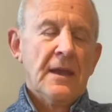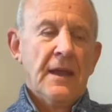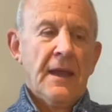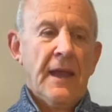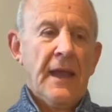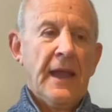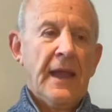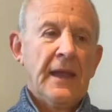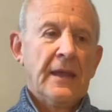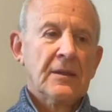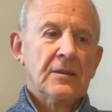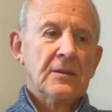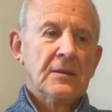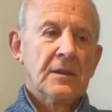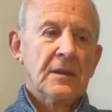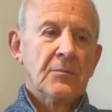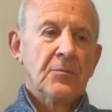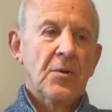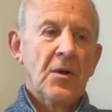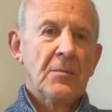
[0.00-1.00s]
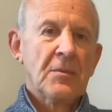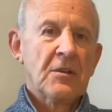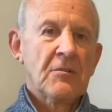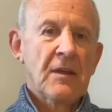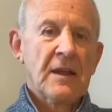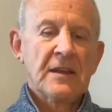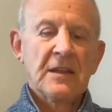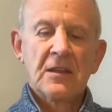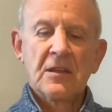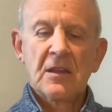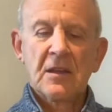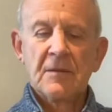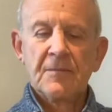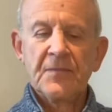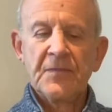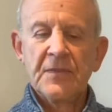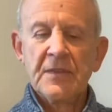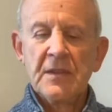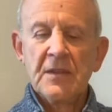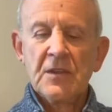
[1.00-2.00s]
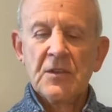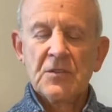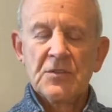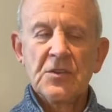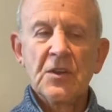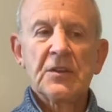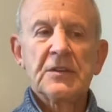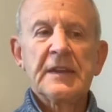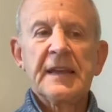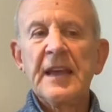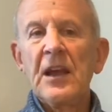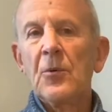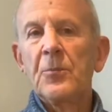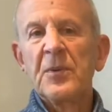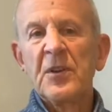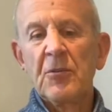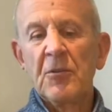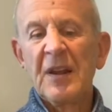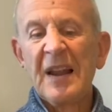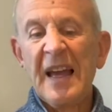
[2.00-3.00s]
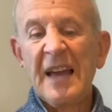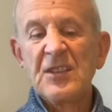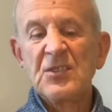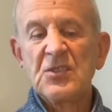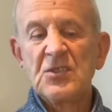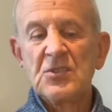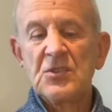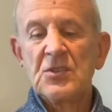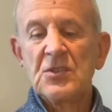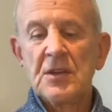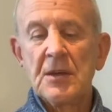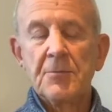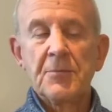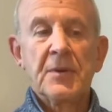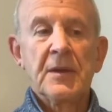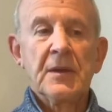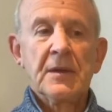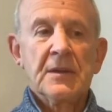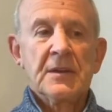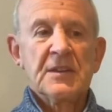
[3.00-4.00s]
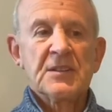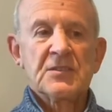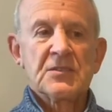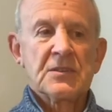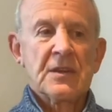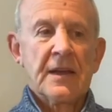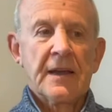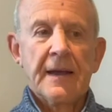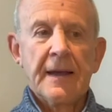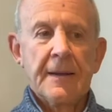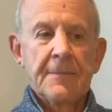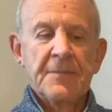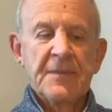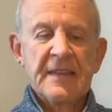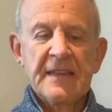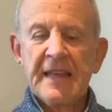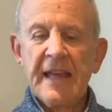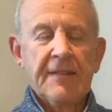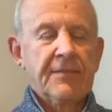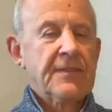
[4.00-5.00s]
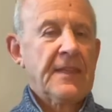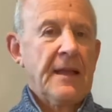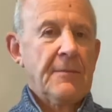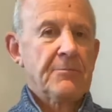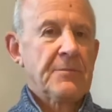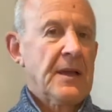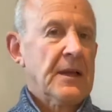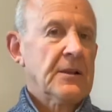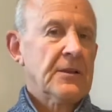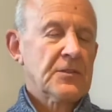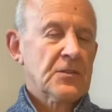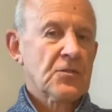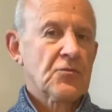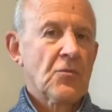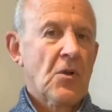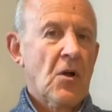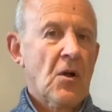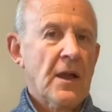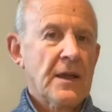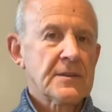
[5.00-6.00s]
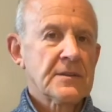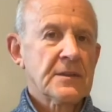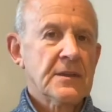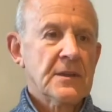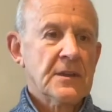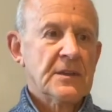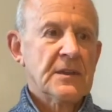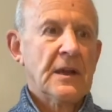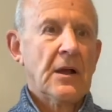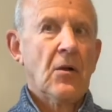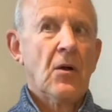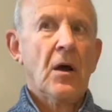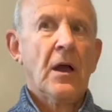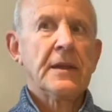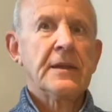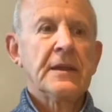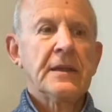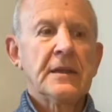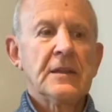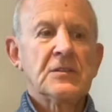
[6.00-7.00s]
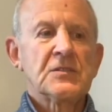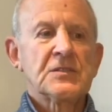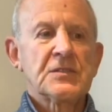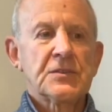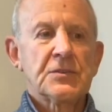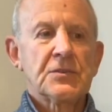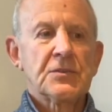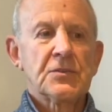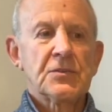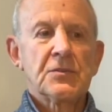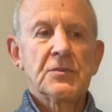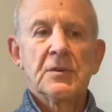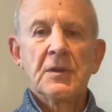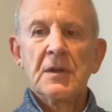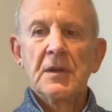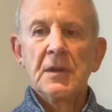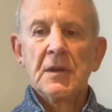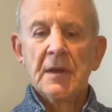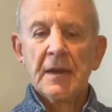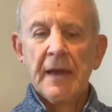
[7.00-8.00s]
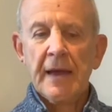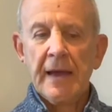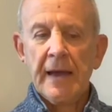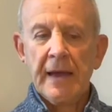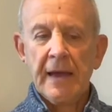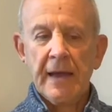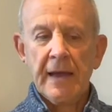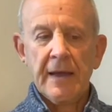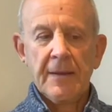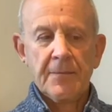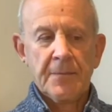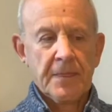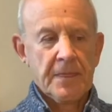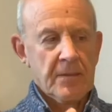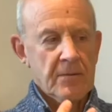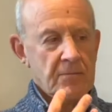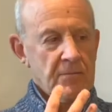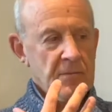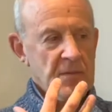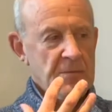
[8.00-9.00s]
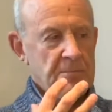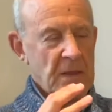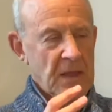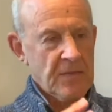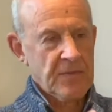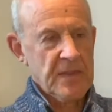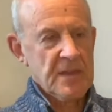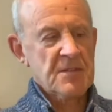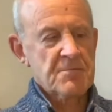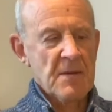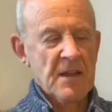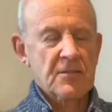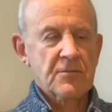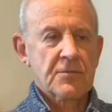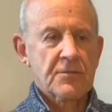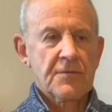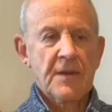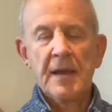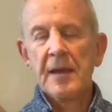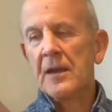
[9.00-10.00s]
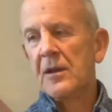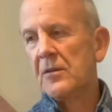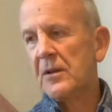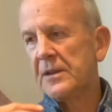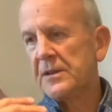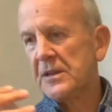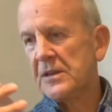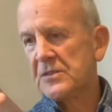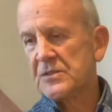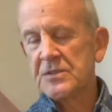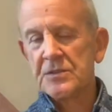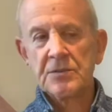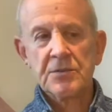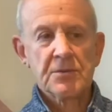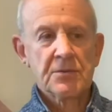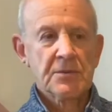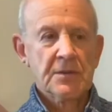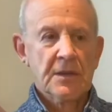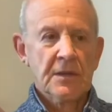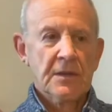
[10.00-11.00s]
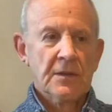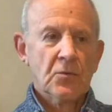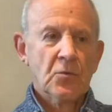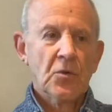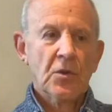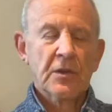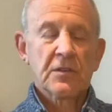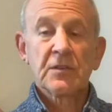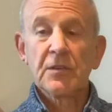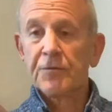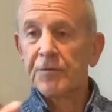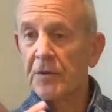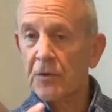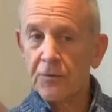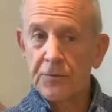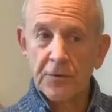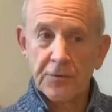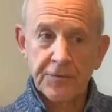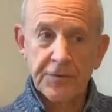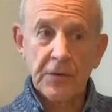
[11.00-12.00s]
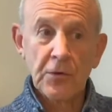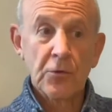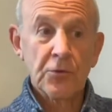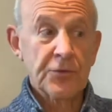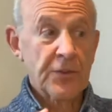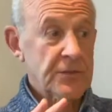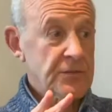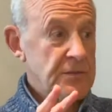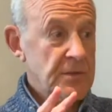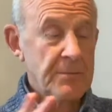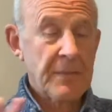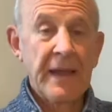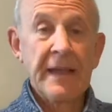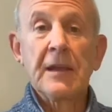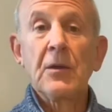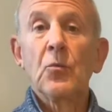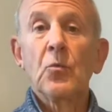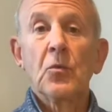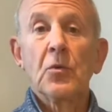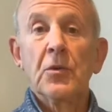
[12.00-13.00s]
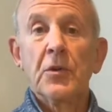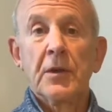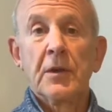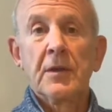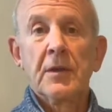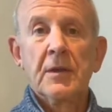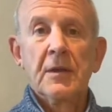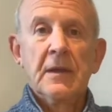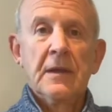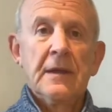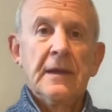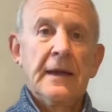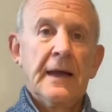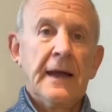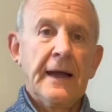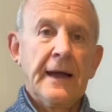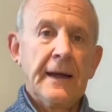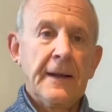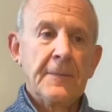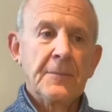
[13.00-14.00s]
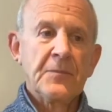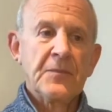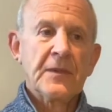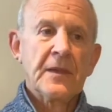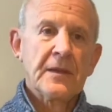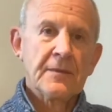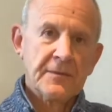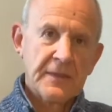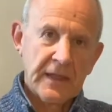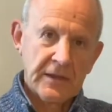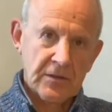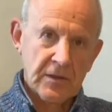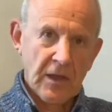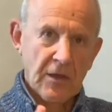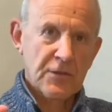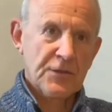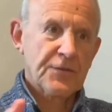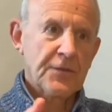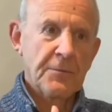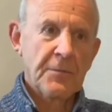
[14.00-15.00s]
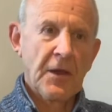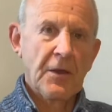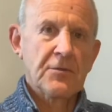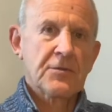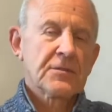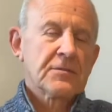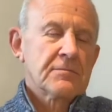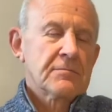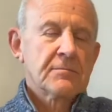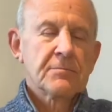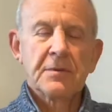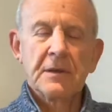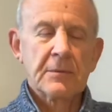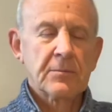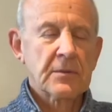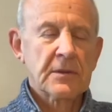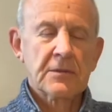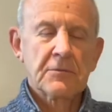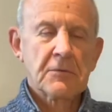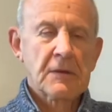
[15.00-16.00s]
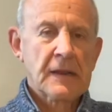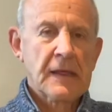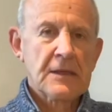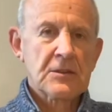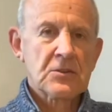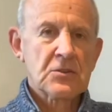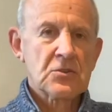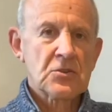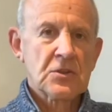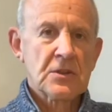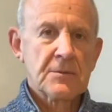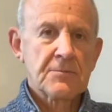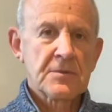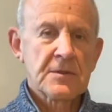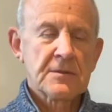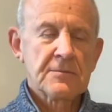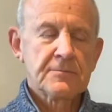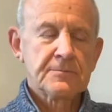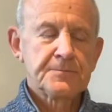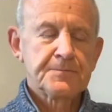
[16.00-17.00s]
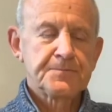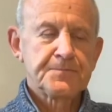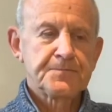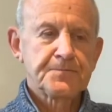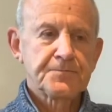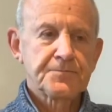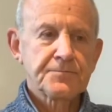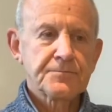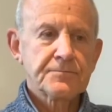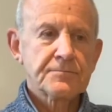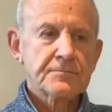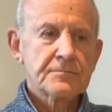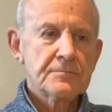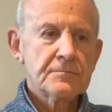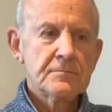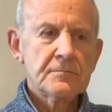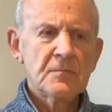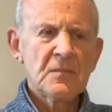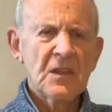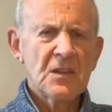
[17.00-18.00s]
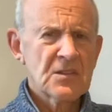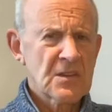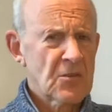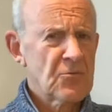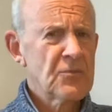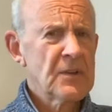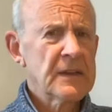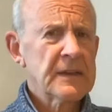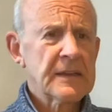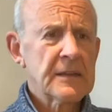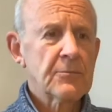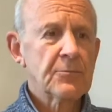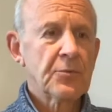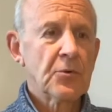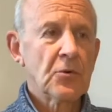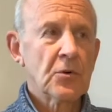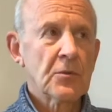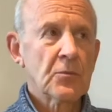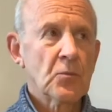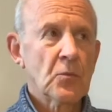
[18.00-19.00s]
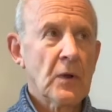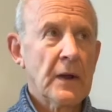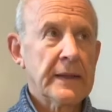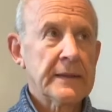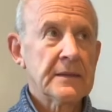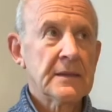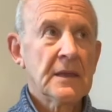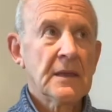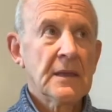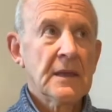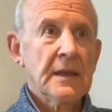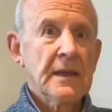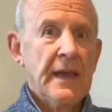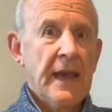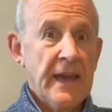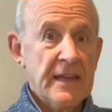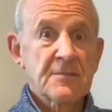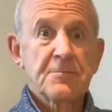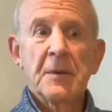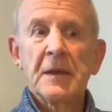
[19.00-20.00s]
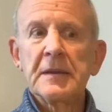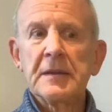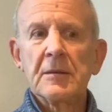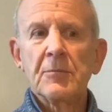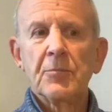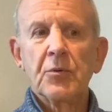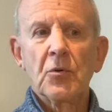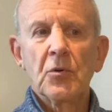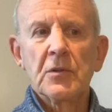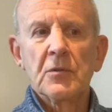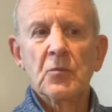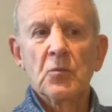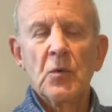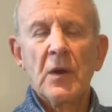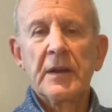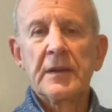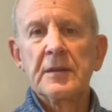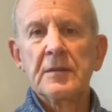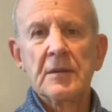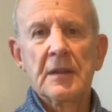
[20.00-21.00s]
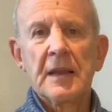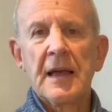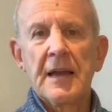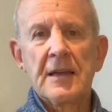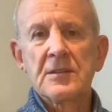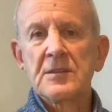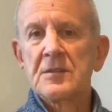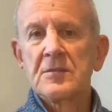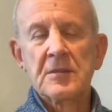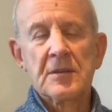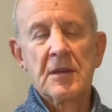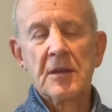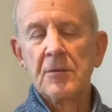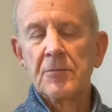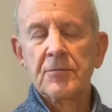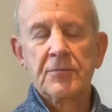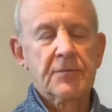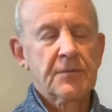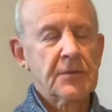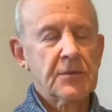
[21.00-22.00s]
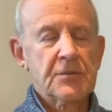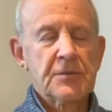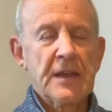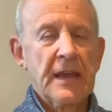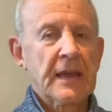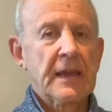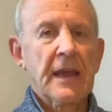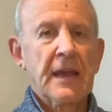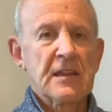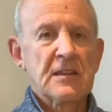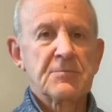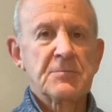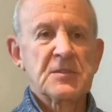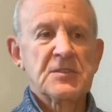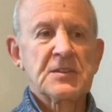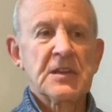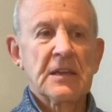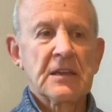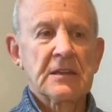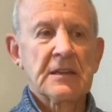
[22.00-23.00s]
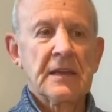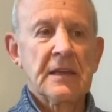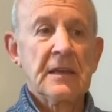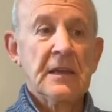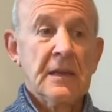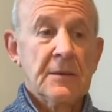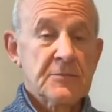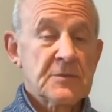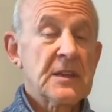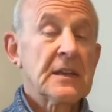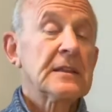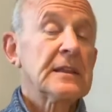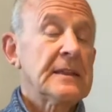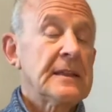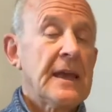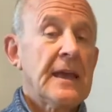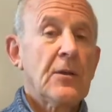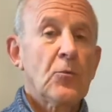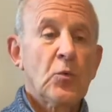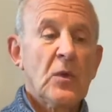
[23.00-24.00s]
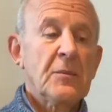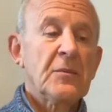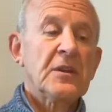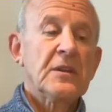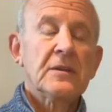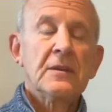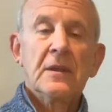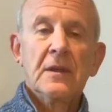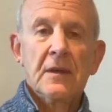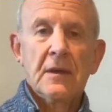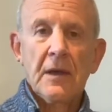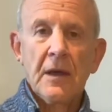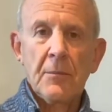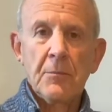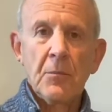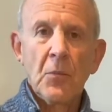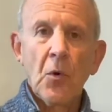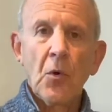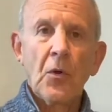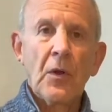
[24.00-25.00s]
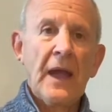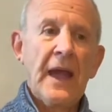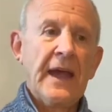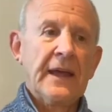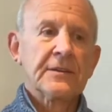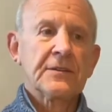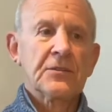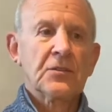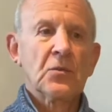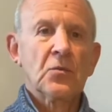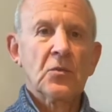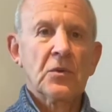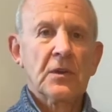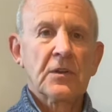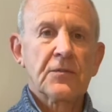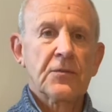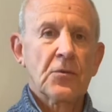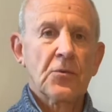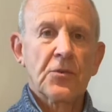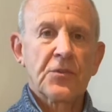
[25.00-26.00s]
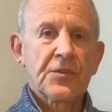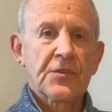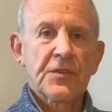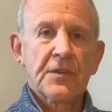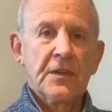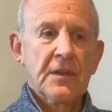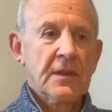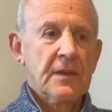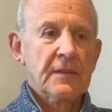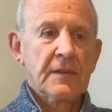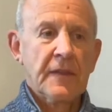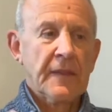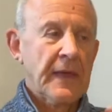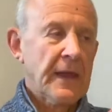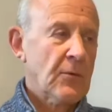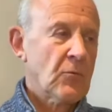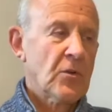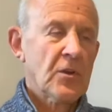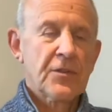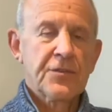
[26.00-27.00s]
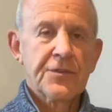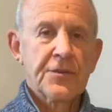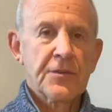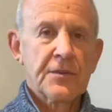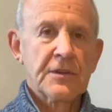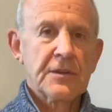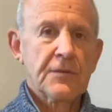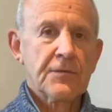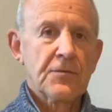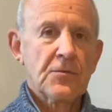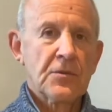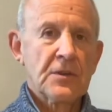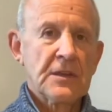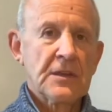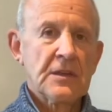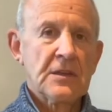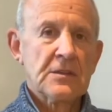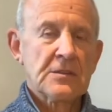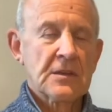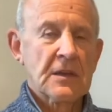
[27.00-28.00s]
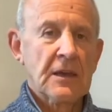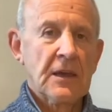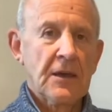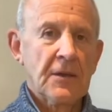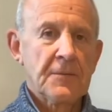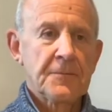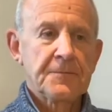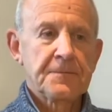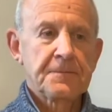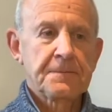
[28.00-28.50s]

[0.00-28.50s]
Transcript: And pomegranate can certainly help in a relationship get that balance right. You know, I need to spend this much of it, and I need to work to feel fulfilled and to make it work. And that goes for both people in relationships. It's a really important one. Has been an important one in the last, you know, few decades, particularly now women are more out in the workforce than they were 30 or 40 years ago.